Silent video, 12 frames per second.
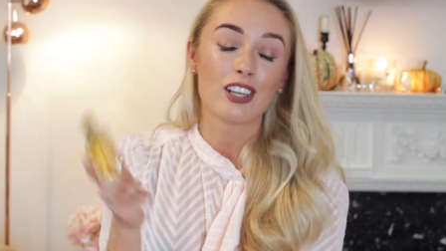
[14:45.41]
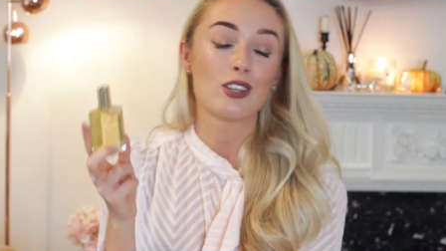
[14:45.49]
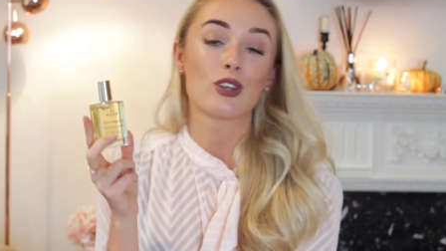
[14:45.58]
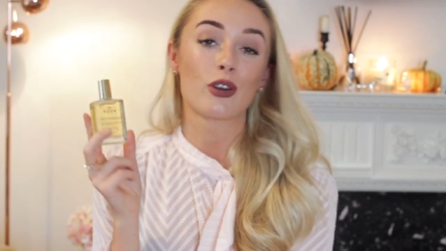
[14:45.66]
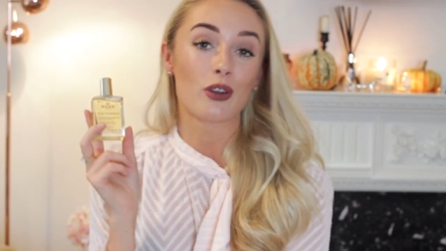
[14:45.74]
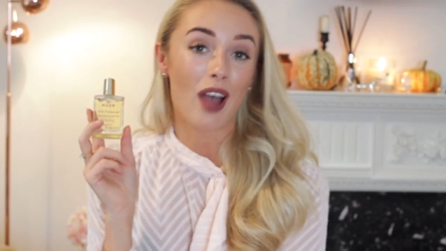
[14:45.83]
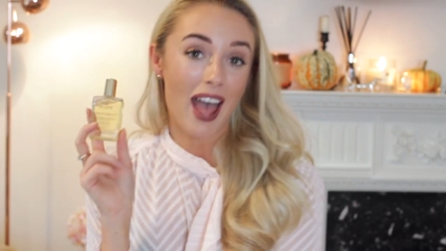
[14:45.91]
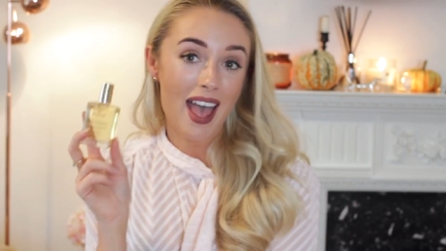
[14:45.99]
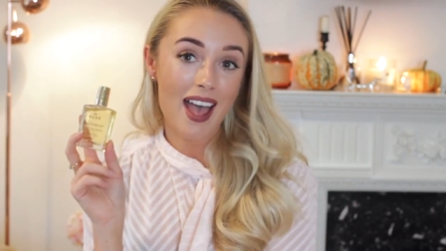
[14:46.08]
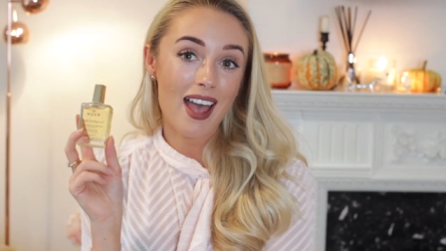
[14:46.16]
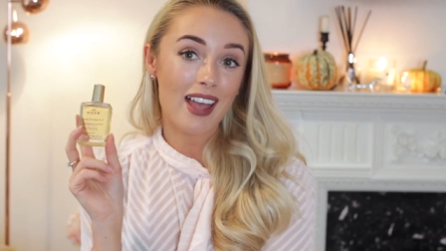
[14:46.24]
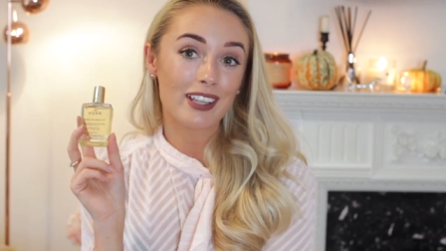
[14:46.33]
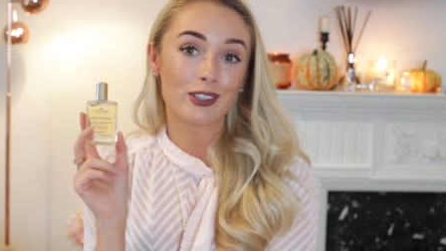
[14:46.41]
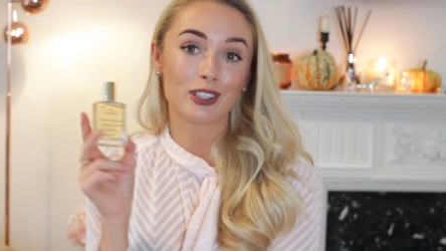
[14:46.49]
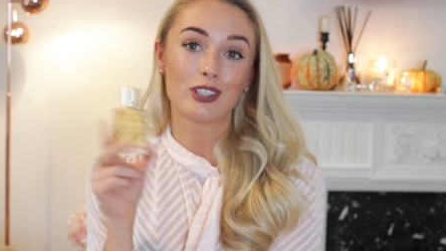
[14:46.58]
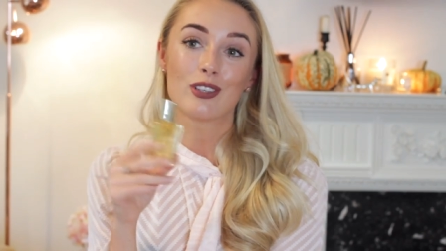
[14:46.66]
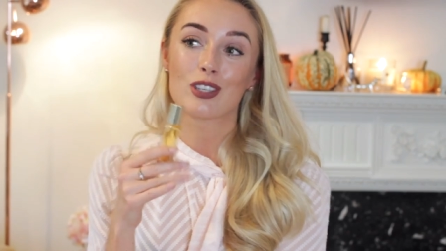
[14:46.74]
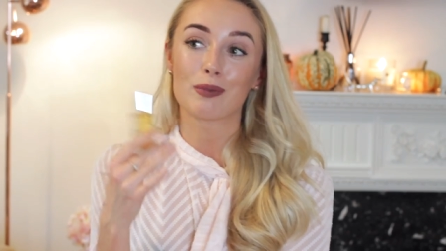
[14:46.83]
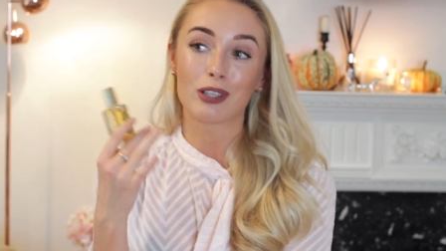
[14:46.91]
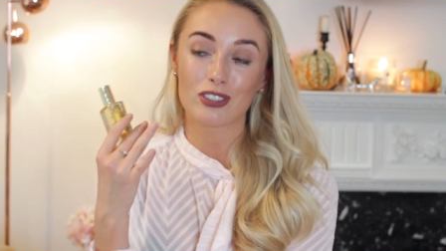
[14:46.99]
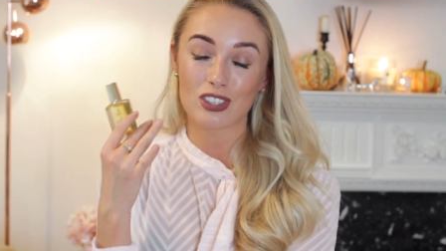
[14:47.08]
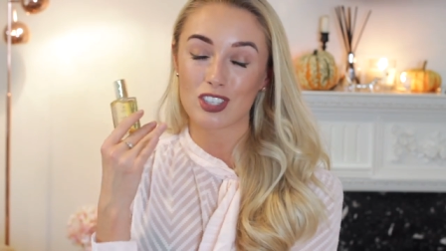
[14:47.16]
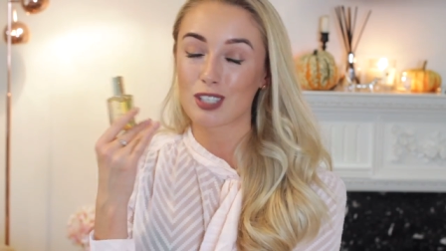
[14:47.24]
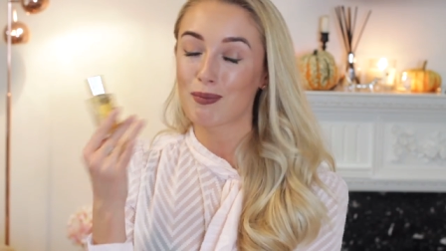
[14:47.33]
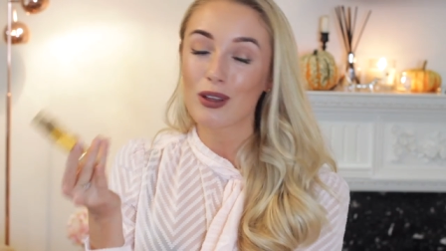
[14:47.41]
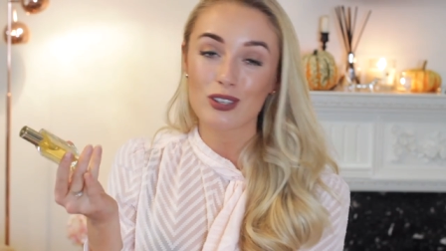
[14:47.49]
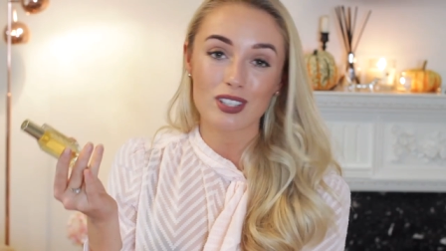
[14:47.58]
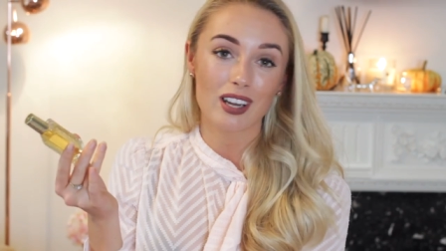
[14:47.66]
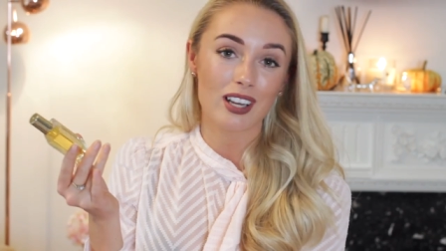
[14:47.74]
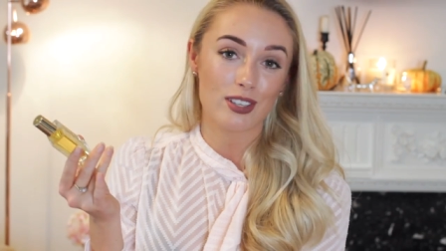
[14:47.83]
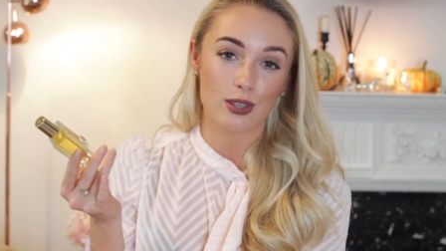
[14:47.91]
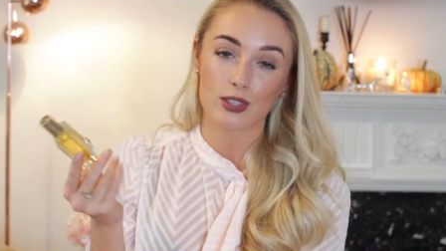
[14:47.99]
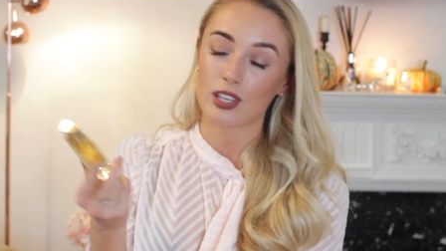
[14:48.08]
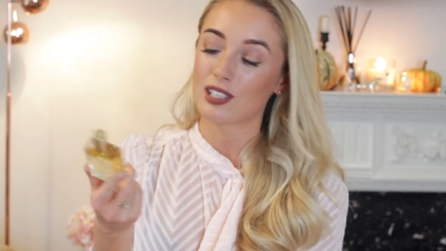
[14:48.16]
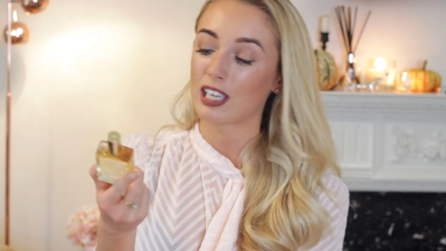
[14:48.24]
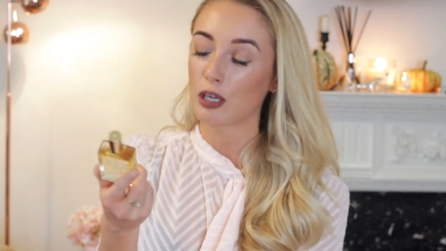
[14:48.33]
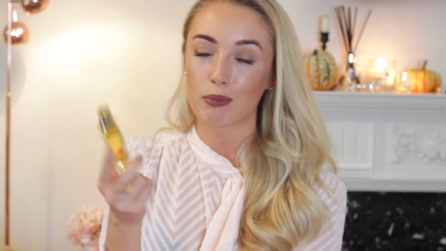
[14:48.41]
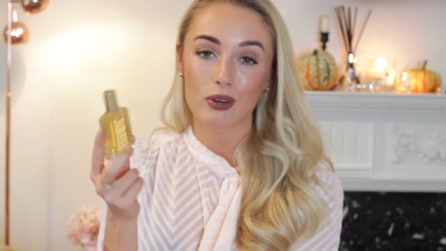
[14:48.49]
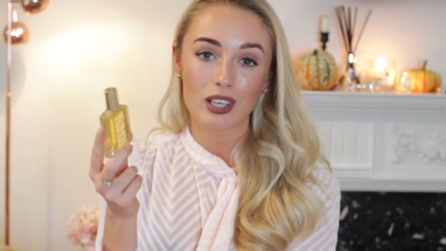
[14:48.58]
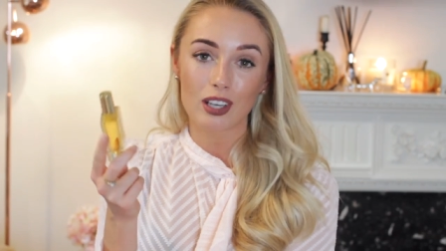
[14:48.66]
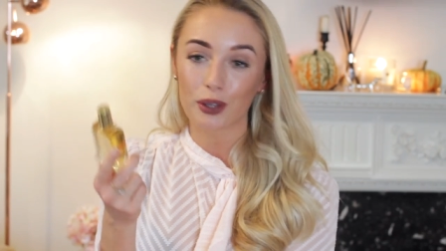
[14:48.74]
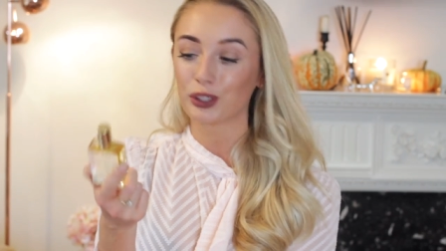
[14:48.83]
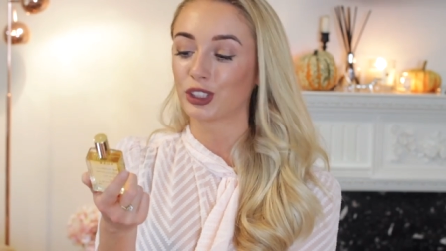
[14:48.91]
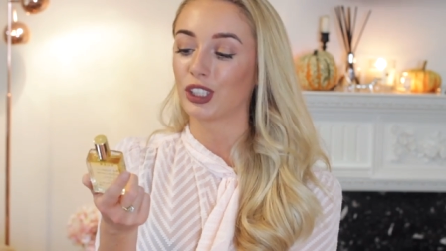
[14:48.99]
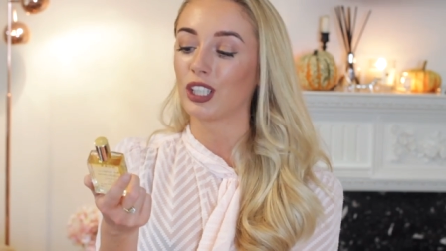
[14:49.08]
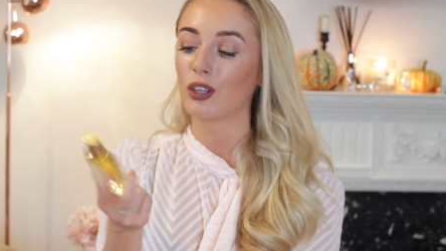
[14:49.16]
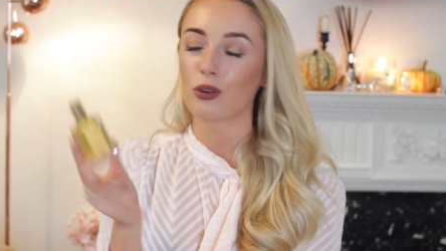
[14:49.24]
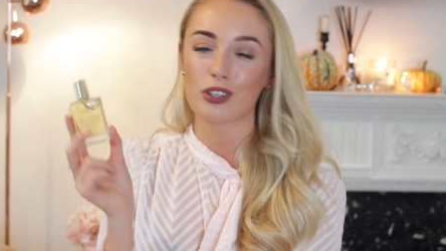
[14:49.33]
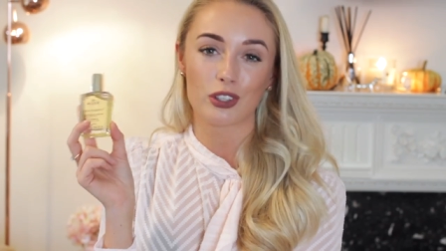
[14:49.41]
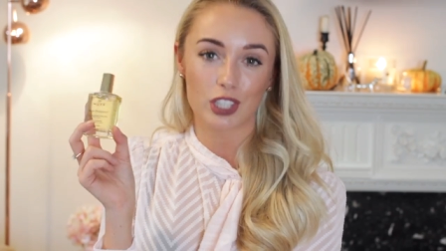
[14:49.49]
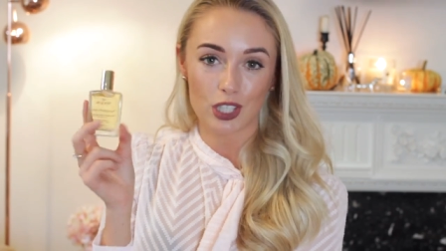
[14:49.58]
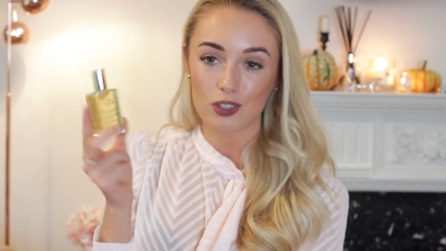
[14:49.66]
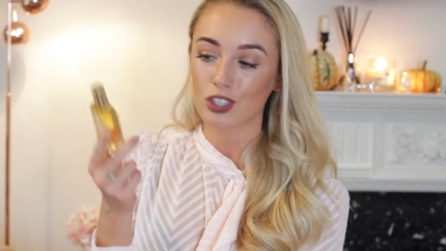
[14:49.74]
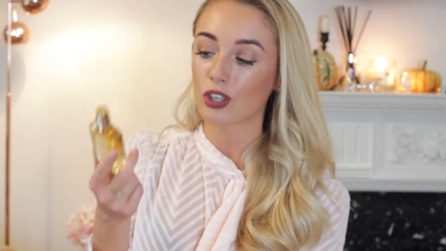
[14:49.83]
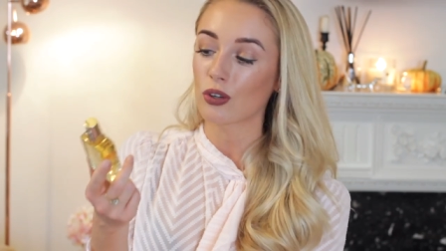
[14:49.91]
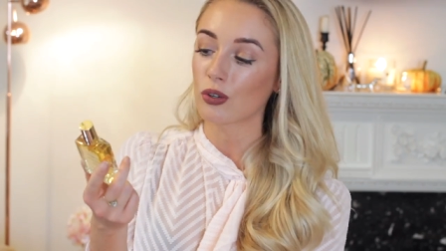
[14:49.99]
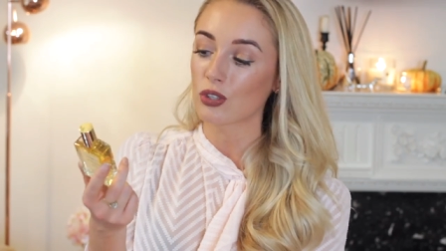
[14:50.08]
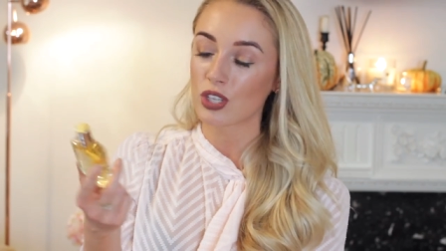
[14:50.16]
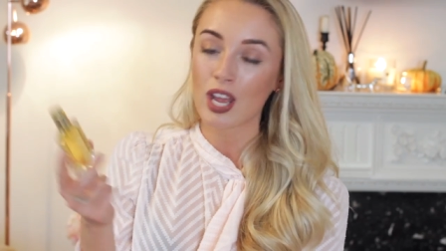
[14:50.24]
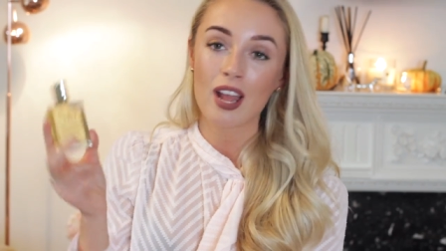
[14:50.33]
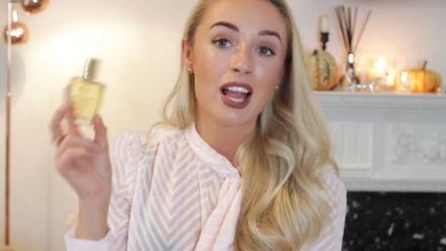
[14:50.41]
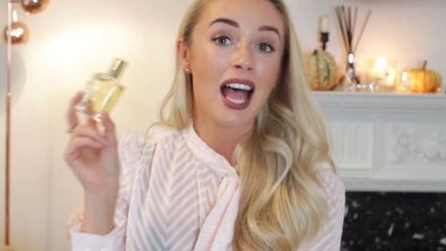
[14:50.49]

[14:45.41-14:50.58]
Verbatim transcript: Use it on your hair, you can use it because it smells nice, use it as like a body lotion or on your cuticles.